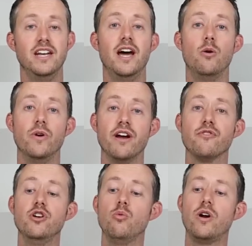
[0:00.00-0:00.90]
Now,
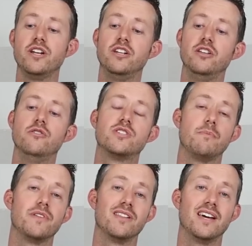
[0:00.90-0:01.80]
whenever you're wanting to use
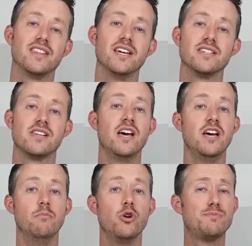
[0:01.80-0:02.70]
something like this,
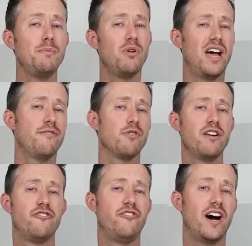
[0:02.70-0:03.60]
most people have
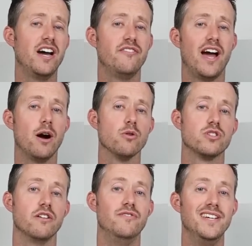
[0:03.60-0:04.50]
around 5
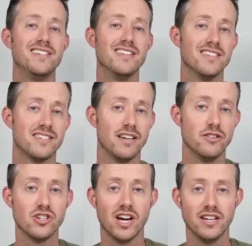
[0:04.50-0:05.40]
hours of decent
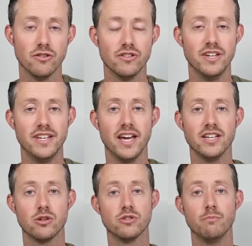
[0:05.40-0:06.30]
sunshine during the day,
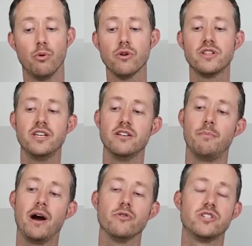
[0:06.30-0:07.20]
so it's important that a
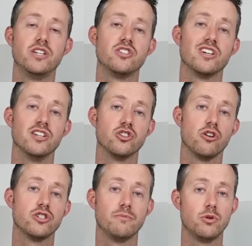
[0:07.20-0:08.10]
power station can
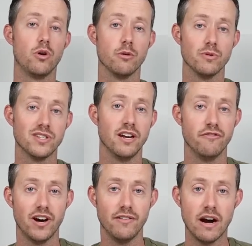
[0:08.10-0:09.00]
charge up to 100% in
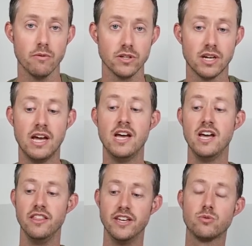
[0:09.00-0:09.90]
5 hours.
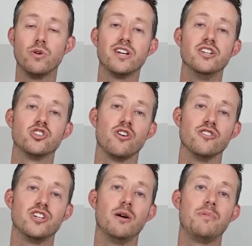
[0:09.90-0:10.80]
This one can
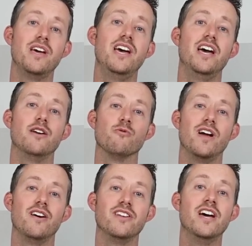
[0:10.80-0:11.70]
charge up in
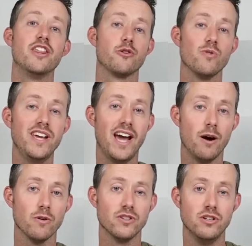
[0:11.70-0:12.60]
around 3
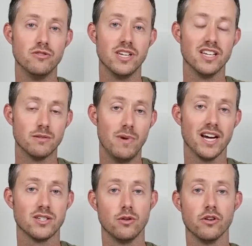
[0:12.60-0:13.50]
hours using its
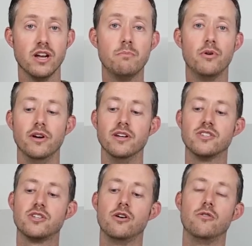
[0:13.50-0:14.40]
max solar input,
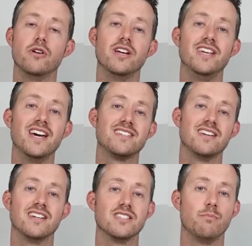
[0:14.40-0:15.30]
so yes,
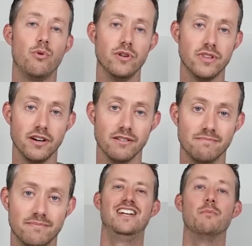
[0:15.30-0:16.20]
it gets a point there.
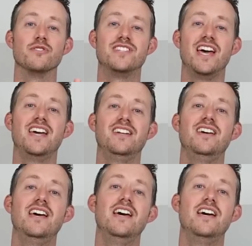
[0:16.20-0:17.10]
Number
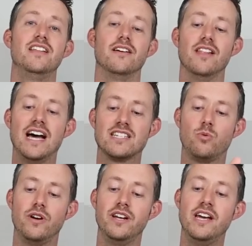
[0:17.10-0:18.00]
10, the last
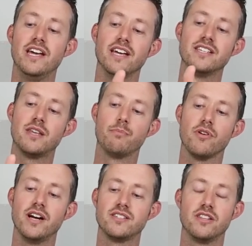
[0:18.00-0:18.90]
one, is the
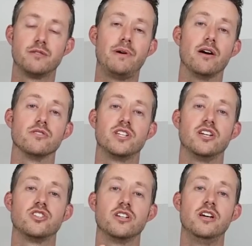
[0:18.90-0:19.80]
price on this power
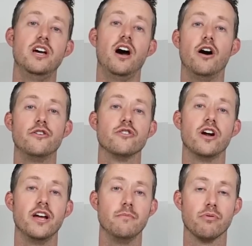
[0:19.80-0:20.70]
station
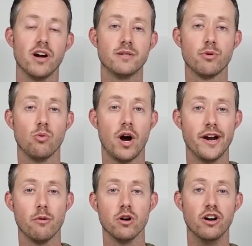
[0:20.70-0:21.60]
under a price per watt
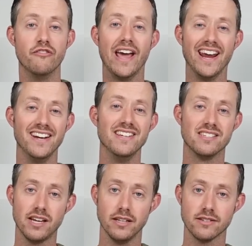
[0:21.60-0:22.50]
hour of 80
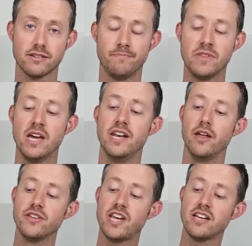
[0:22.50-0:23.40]
cents.
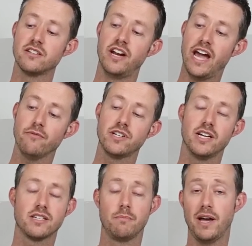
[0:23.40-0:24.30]
Now this has an
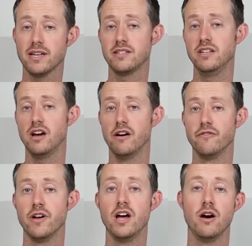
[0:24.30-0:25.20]
advertised capacity
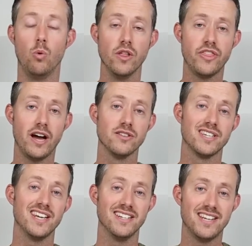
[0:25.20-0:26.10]
of
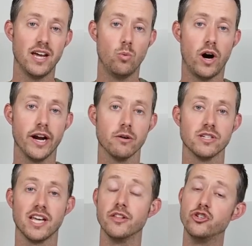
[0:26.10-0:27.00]
1,010 watt
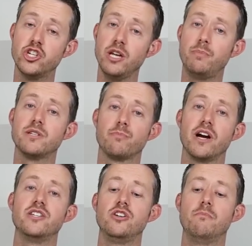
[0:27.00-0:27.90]
hours, and the cheapest
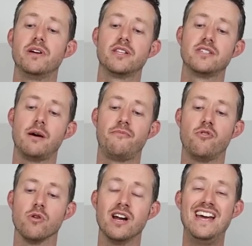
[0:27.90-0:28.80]
price you can pick this up
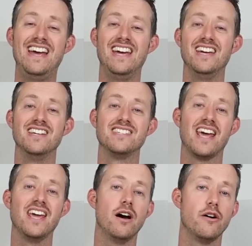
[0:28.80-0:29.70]
for is
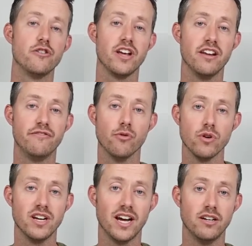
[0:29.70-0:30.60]

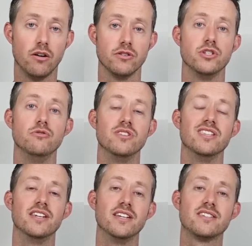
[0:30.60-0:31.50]
$849 using
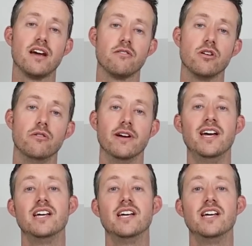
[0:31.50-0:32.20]
the discount code.